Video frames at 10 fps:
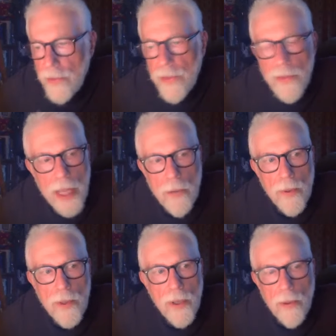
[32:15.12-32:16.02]
they
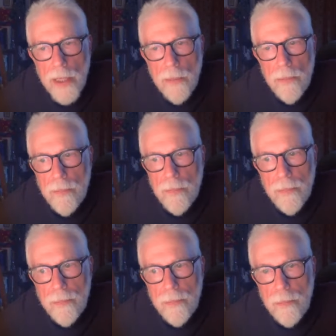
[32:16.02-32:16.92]
were the only
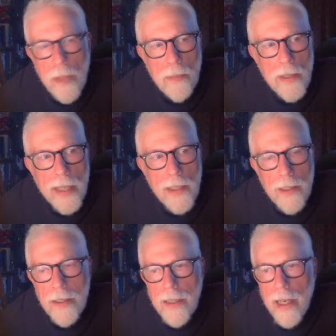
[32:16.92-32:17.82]
people I
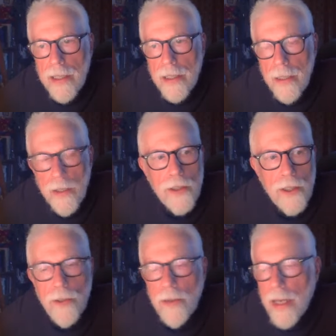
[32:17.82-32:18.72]
could look
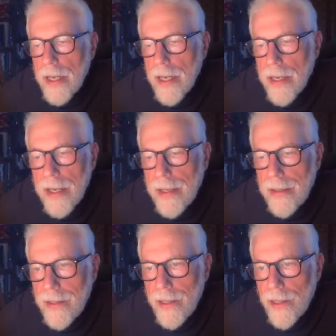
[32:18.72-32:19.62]
to. I
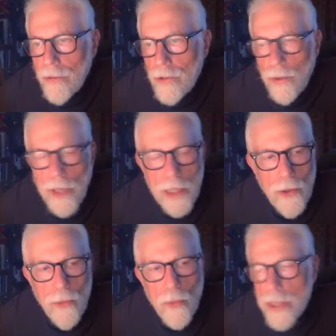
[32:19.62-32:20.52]
you know, do they
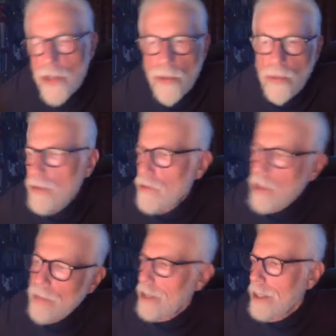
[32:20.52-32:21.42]
do rituals
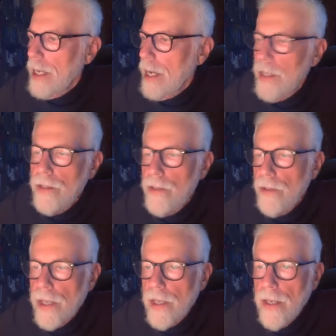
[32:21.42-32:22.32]
every day? Do
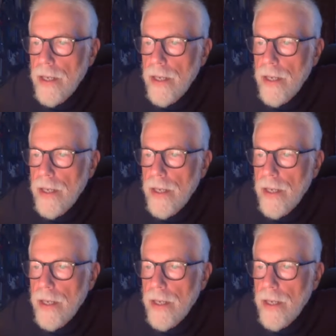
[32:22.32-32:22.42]
they